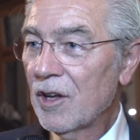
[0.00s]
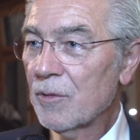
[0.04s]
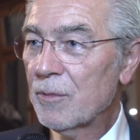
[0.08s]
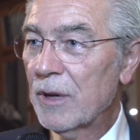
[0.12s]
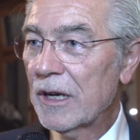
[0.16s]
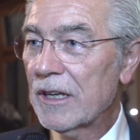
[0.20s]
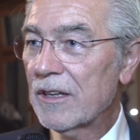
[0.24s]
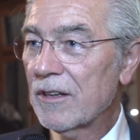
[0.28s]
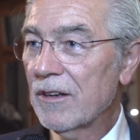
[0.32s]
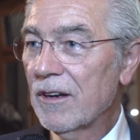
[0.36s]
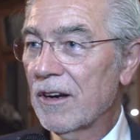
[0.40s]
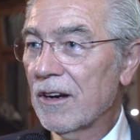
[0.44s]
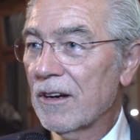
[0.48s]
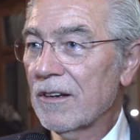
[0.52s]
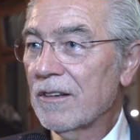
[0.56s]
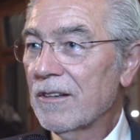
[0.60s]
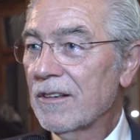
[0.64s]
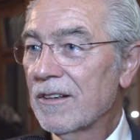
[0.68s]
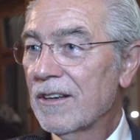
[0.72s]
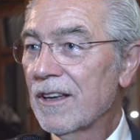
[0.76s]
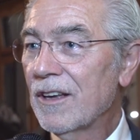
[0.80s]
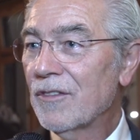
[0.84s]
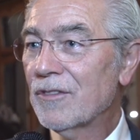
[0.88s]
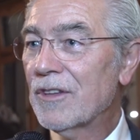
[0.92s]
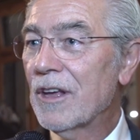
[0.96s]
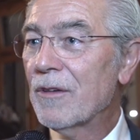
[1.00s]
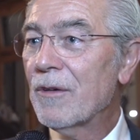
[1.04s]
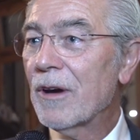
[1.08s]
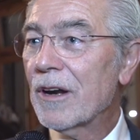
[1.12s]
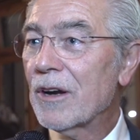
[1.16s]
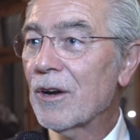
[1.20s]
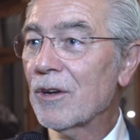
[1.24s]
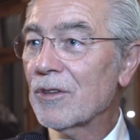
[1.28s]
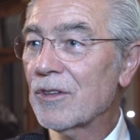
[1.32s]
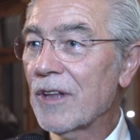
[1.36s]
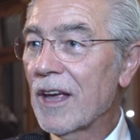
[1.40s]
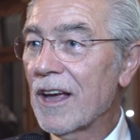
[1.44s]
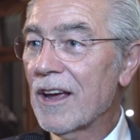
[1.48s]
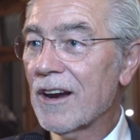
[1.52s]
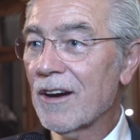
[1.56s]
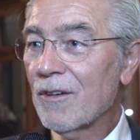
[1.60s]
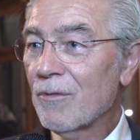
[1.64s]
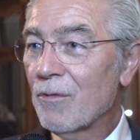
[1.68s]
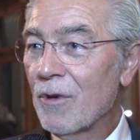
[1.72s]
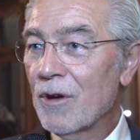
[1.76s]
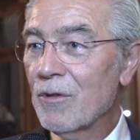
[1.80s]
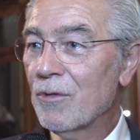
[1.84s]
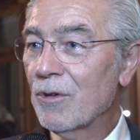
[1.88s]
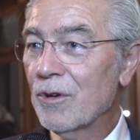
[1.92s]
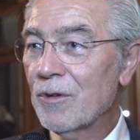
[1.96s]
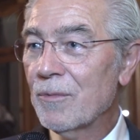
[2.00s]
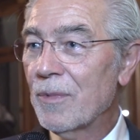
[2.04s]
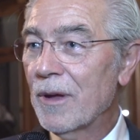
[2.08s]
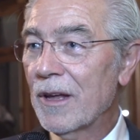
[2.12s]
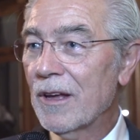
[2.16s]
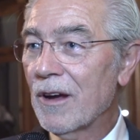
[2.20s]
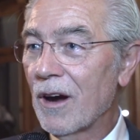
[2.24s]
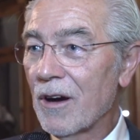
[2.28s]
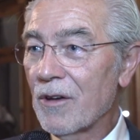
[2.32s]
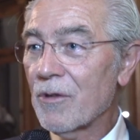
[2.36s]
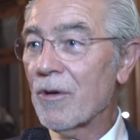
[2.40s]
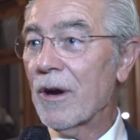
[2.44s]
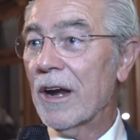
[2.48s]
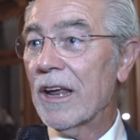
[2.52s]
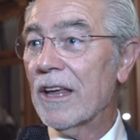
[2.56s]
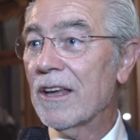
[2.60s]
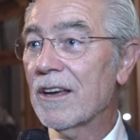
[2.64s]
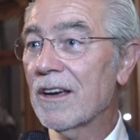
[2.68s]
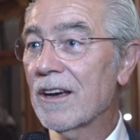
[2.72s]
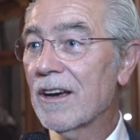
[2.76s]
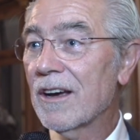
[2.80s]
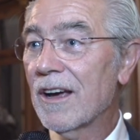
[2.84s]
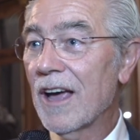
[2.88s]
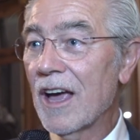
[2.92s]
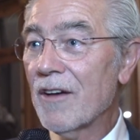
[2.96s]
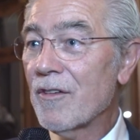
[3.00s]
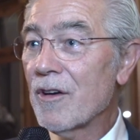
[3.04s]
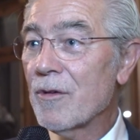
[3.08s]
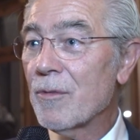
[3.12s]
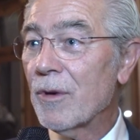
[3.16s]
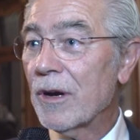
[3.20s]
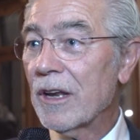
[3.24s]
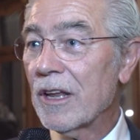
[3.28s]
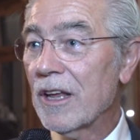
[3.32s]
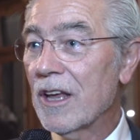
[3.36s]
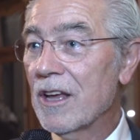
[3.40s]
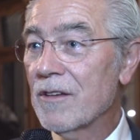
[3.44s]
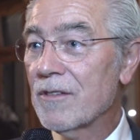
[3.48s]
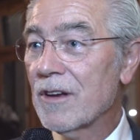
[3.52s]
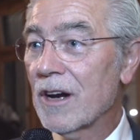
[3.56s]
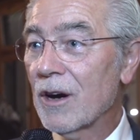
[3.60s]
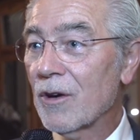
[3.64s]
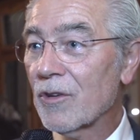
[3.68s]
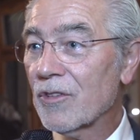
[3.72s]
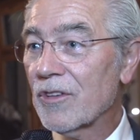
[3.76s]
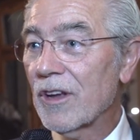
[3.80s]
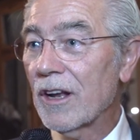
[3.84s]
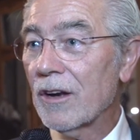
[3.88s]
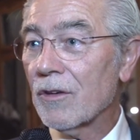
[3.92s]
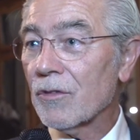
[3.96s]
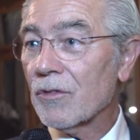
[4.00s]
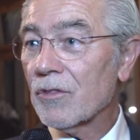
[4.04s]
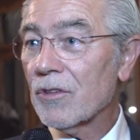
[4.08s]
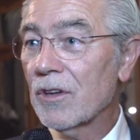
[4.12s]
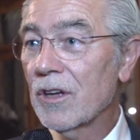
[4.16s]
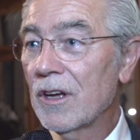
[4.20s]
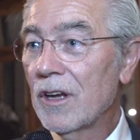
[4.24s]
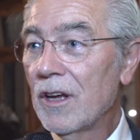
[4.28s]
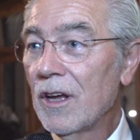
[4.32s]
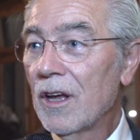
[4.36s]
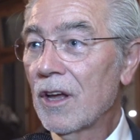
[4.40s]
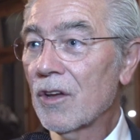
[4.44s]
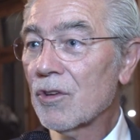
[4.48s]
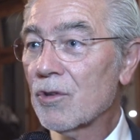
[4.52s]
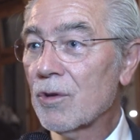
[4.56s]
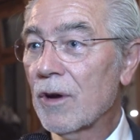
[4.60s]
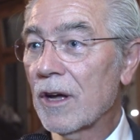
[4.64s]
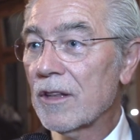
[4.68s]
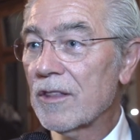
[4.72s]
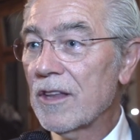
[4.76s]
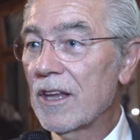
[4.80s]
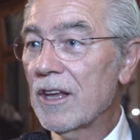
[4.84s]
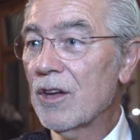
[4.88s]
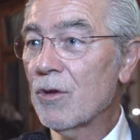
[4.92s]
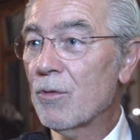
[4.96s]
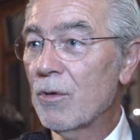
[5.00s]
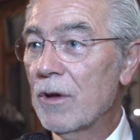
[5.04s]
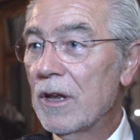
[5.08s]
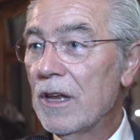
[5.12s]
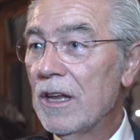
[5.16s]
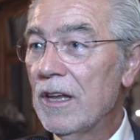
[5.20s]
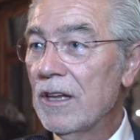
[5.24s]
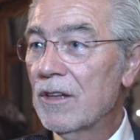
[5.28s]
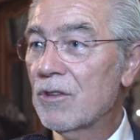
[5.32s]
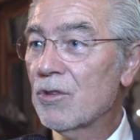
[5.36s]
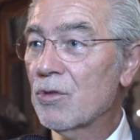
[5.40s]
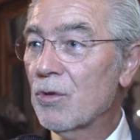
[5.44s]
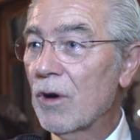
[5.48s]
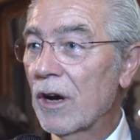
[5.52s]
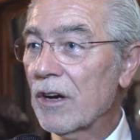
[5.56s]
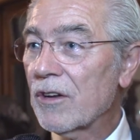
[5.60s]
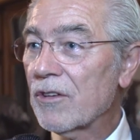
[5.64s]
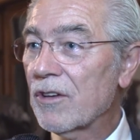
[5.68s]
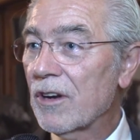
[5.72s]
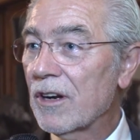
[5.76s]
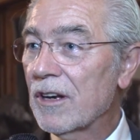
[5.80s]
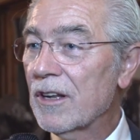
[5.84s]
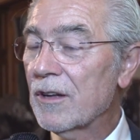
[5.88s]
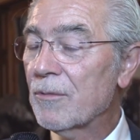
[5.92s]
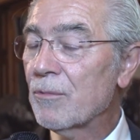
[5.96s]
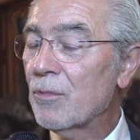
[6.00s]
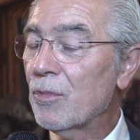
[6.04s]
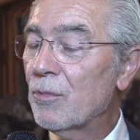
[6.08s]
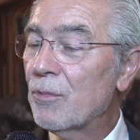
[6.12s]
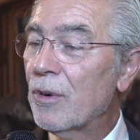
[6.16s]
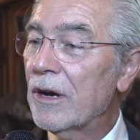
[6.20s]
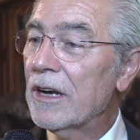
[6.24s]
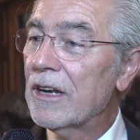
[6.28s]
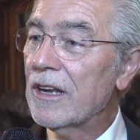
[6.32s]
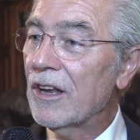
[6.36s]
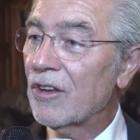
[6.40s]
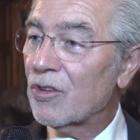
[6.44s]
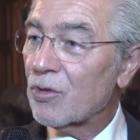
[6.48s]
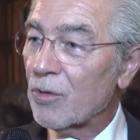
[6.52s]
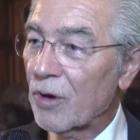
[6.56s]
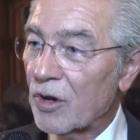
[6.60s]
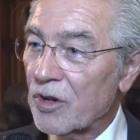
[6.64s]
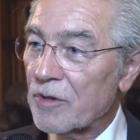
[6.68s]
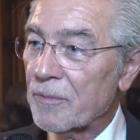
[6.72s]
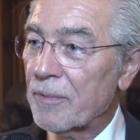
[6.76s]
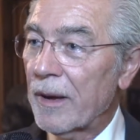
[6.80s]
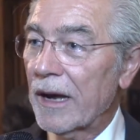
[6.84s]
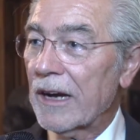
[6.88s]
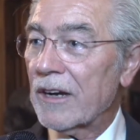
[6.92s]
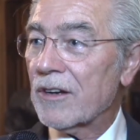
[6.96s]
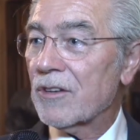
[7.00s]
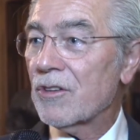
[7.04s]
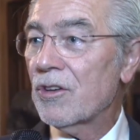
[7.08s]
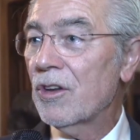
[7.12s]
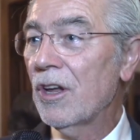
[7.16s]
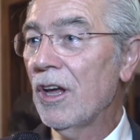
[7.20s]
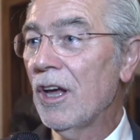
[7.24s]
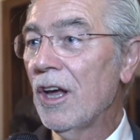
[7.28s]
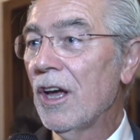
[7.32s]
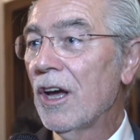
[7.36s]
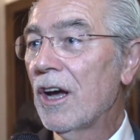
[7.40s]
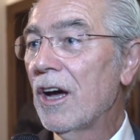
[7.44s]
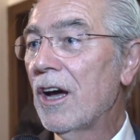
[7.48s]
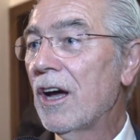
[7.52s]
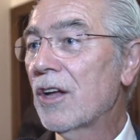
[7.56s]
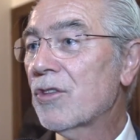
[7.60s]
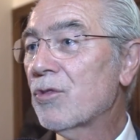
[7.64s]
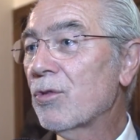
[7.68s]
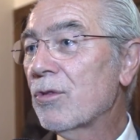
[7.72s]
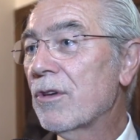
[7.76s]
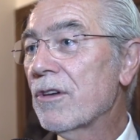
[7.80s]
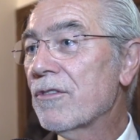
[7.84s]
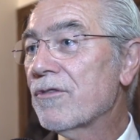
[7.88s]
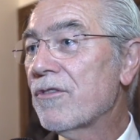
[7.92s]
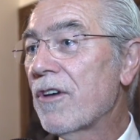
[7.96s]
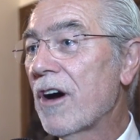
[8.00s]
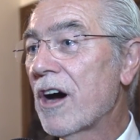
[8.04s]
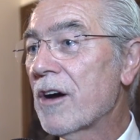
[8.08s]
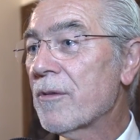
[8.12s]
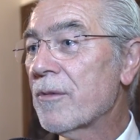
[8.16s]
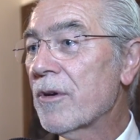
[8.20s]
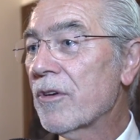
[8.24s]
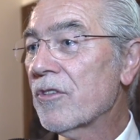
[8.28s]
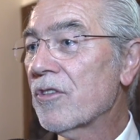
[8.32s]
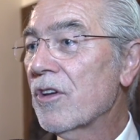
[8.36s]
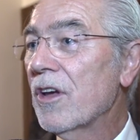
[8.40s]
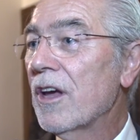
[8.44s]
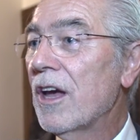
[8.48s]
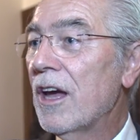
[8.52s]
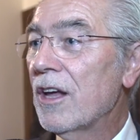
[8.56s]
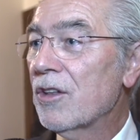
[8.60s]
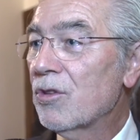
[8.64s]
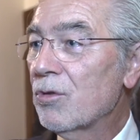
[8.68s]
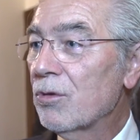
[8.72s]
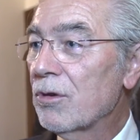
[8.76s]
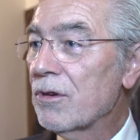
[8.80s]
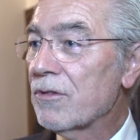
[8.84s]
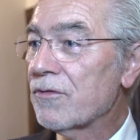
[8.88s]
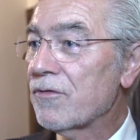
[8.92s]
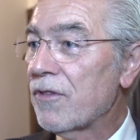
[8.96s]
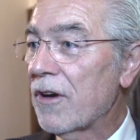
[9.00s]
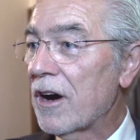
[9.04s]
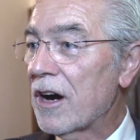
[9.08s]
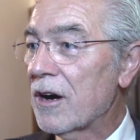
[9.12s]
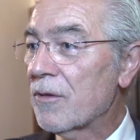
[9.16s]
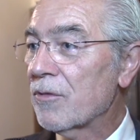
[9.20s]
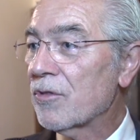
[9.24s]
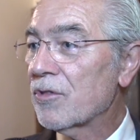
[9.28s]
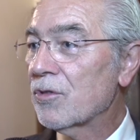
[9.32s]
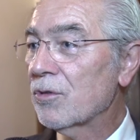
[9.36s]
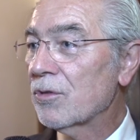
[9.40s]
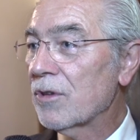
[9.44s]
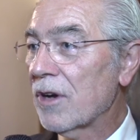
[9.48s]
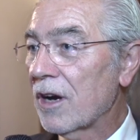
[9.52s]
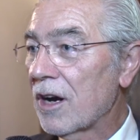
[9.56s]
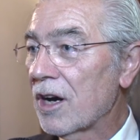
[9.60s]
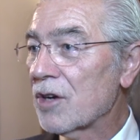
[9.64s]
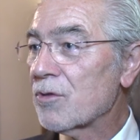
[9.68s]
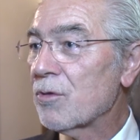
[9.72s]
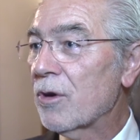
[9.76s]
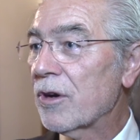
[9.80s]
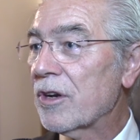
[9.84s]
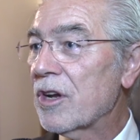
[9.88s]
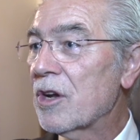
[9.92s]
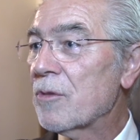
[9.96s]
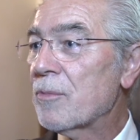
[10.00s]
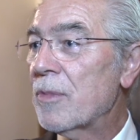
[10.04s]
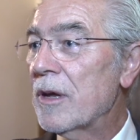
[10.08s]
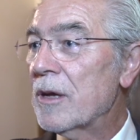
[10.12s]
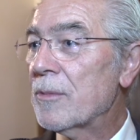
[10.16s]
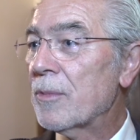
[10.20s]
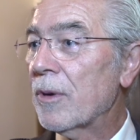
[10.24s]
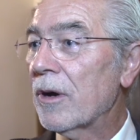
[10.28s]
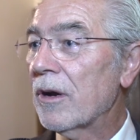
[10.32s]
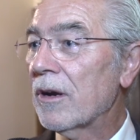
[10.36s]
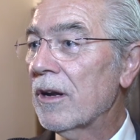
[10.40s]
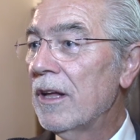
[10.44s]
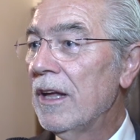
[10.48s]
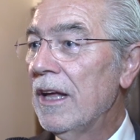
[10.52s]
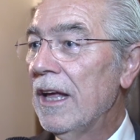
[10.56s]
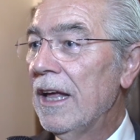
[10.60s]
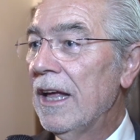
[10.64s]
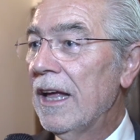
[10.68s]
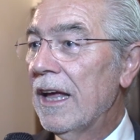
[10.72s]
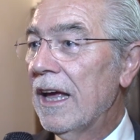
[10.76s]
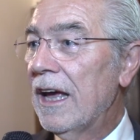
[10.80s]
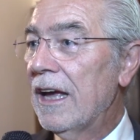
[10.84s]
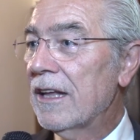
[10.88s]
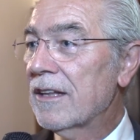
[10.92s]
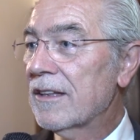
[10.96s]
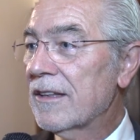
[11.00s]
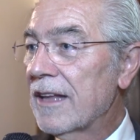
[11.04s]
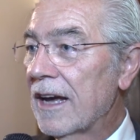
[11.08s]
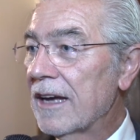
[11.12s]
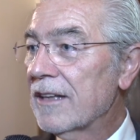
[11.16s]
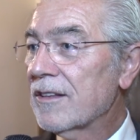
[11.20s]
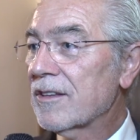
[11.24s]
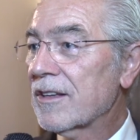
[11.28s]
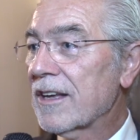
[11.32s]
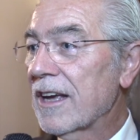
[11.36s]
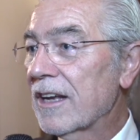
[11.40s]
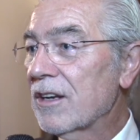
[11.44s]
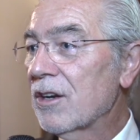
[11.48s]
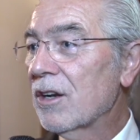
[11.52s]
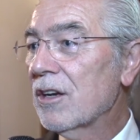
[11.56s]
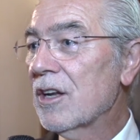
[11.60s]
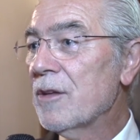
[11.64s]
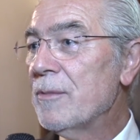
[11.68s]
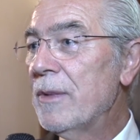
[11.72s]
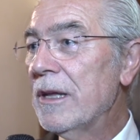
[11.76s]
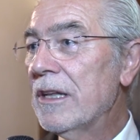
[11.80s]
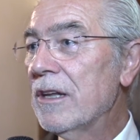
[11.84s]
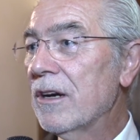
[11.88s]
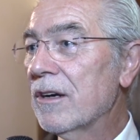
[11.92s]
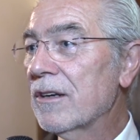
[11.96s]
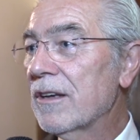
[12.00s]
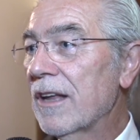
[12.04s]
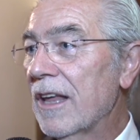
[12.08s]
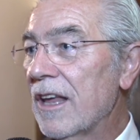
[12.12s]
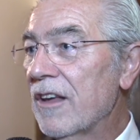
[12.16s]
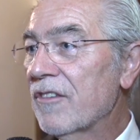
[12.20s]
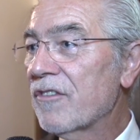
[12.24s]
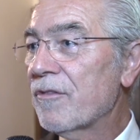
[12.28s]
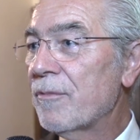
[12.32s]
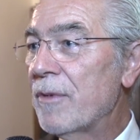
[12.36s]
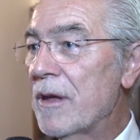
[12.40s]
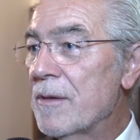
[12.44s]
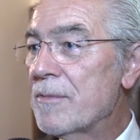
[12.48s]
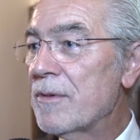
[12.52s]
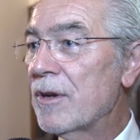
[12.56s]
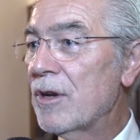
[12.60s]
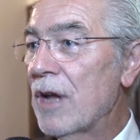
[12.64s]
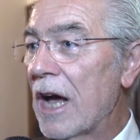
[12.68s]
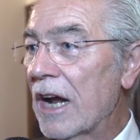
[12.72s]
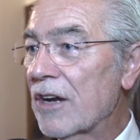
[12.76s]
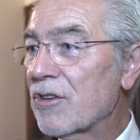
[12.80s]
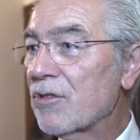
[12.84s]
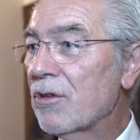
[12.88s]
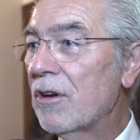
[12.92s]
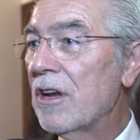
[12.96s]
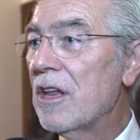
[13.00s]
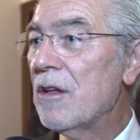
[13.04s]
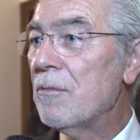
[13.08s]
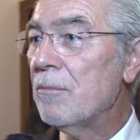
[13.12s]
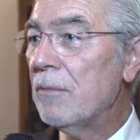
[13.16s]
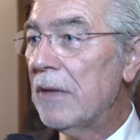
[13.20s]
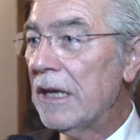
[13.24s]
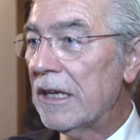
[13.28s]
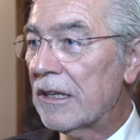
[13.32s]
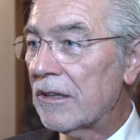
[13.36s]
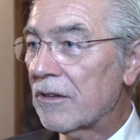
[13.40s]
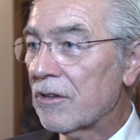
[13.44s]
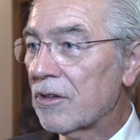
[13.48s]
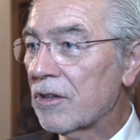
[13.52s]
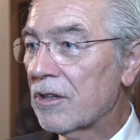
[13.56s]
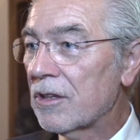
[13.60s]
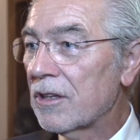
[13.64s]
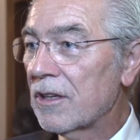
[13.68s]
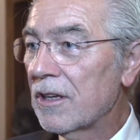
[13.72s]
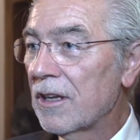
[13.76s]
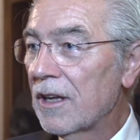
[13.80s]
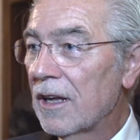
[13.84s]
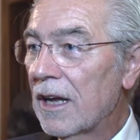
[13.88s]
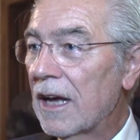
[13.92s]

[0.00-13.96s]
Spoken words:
But if they were not there, we would be hungry. Everybody, even ourselves. So I think we need to actually bring this respect to the farmers and to the farms, to the hardworking people. And that can only be done if people actually meet.